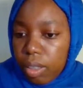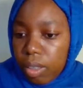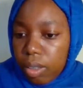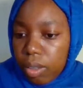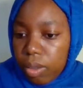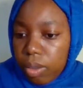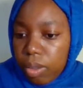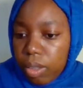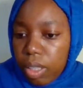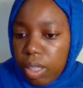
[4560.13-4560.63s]

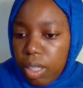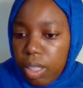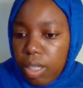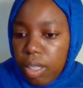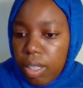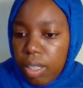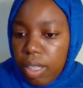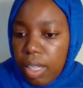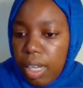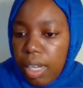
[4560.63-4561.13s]
Okay,
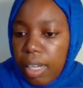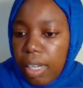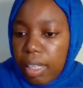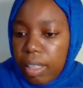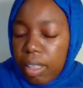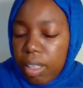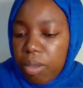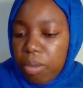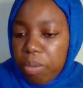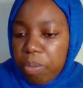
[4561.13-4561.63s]
yeah, I
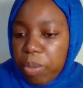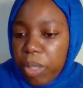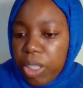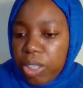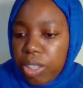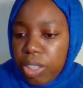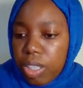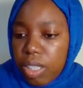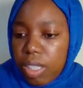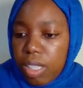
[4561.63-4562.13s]
think
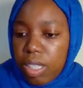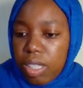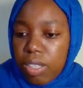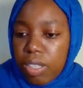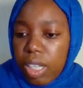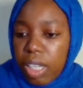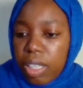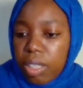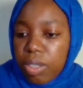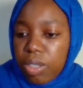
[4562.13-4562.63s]
Precious is
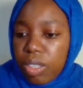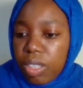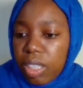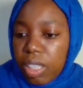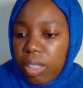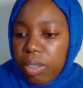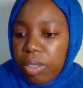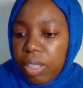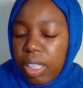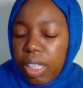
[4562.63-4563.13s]
trying to
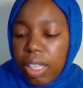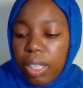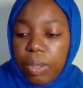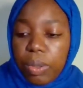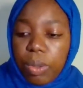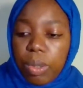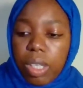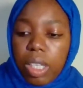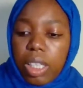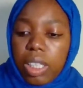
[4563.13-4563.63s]
tell you that
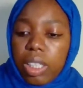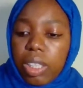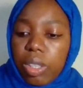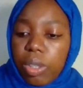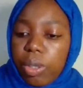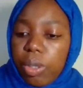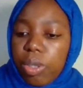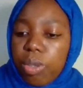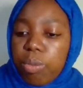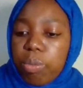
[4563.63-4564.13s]
you can
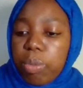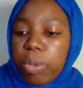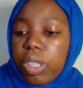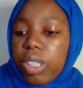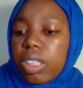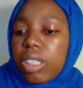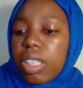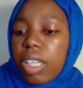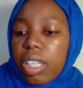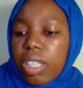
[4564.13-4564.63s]
include
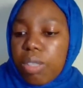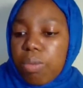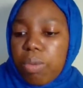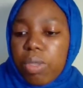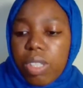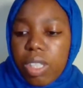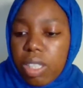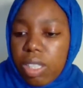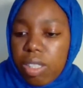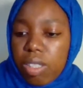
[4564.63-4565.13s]
both the
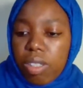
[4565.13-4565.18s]
experience